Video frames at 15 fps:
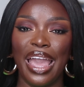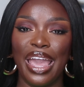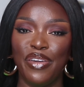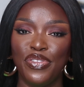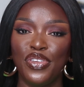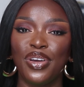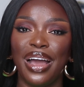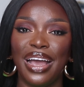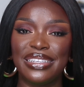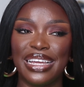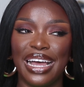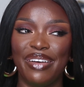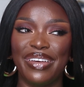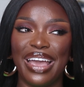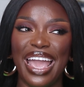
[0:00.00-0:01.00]
If you guys
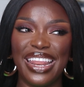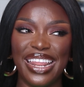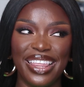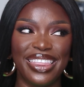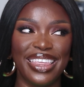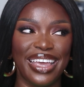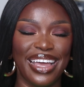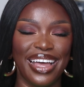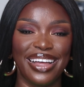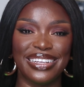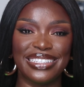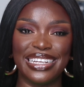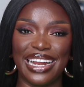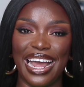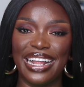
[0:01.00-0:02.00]
have anything
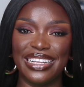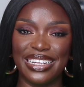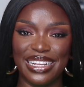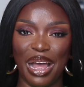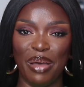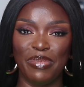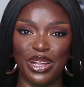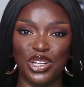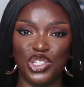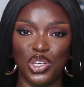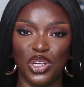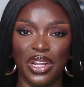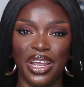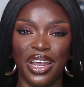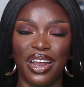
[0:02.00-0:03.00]
else that I did not
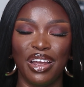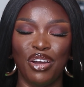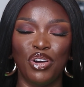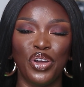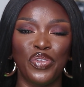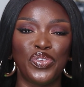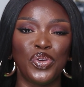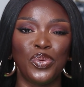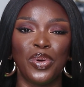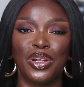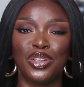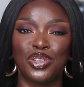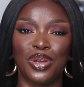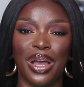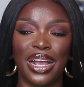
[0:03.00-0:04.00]
mention here, or if you
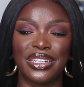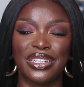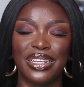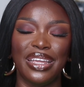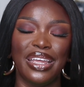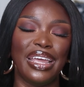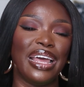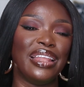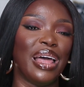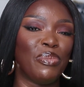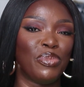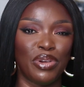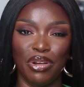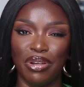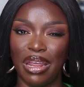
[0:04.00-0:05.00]
want to actually
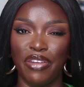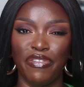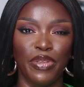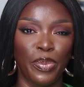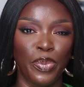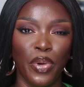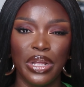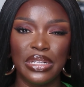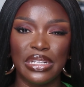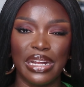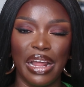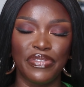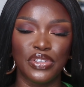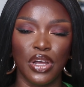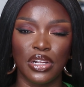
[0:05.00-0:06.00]
elaborate on any of the points that
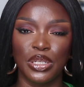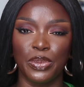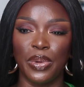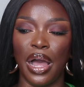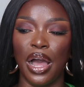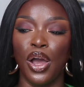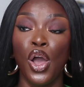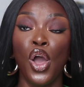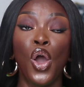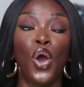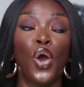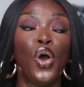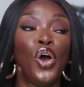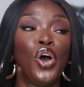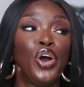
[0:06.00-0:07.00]
I've talked about,
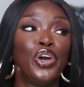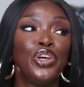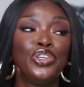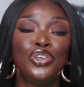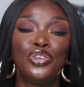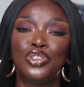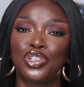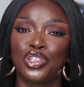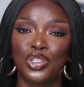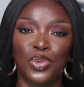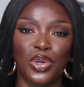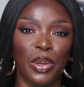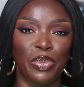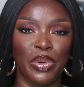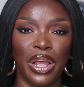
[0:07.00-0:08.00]
or you just
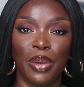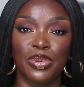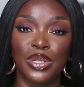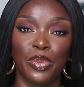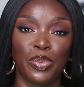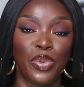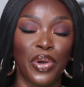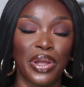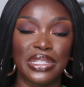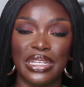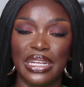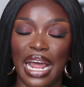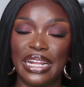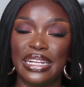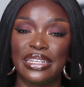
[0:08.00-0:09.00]
want to bring up some points
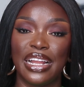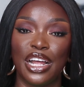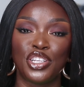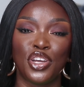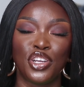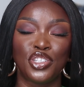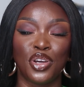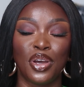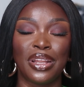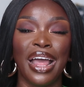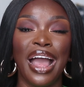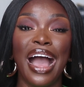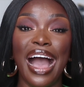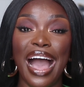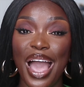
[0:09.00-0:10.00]
that I did not touch on,
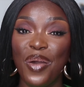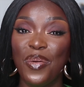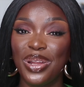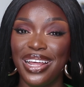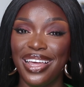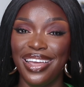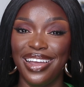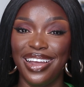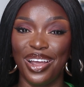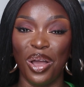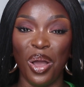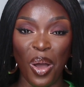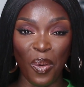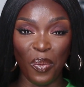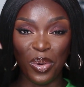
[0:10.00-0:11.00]
I want to
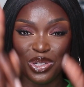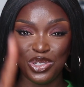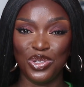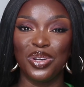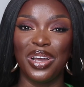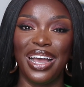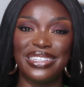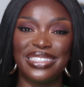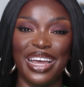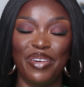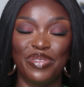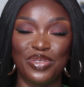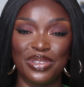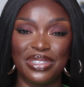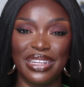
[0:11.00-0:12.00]
hear what you guys
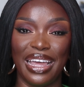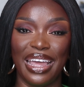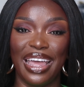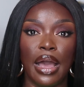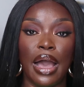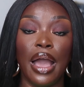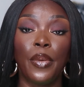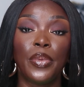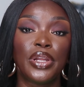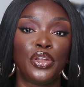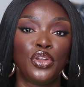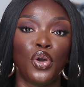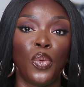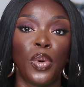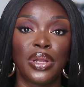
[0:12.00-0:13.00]
have to say. I want
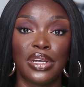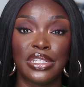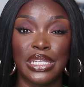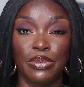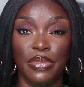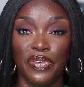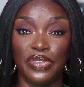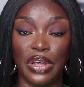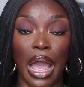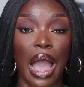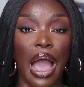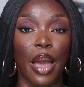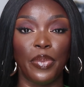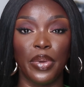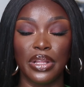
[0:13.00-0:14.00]
to know what are some of the
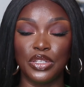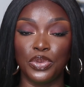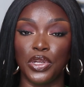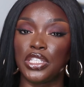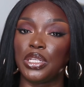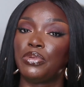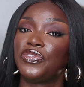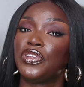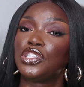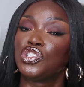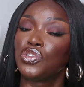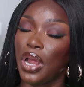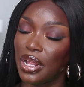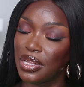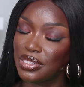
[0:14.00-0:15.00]
habits, what are some of the
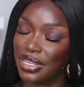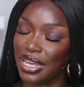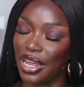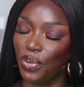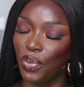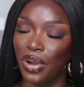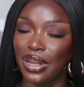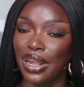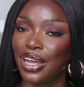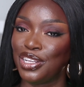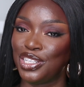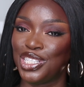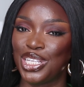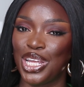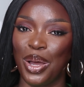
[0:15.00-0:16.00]
trends, and what are
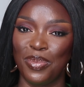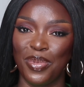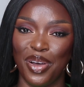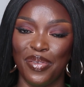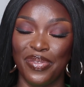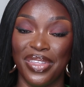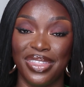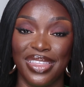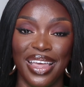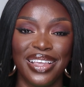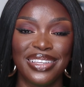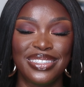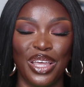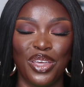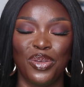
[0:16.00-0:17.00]
some of the
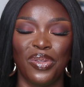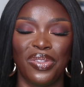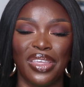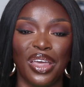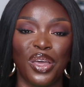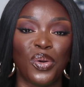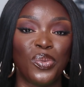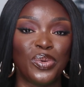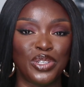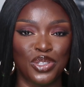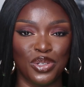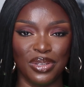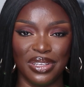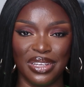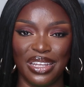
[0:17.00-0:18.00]
things that you think we
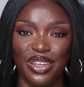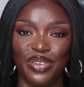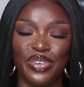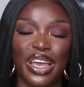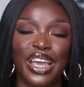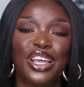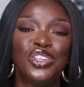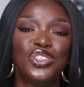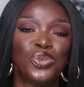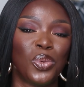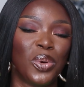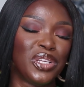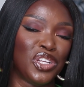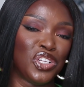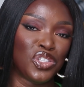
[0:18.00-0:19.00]
should leave in
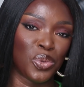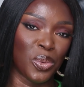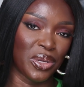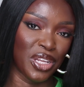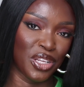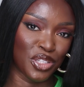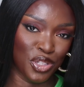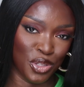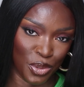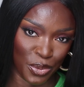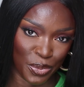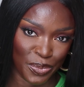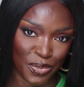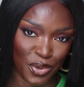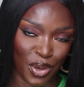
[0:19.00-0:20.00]
2022,
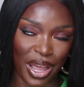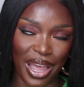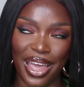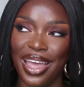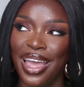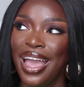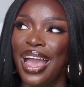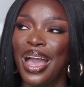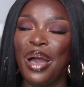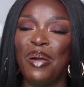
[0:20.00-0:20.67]
okay?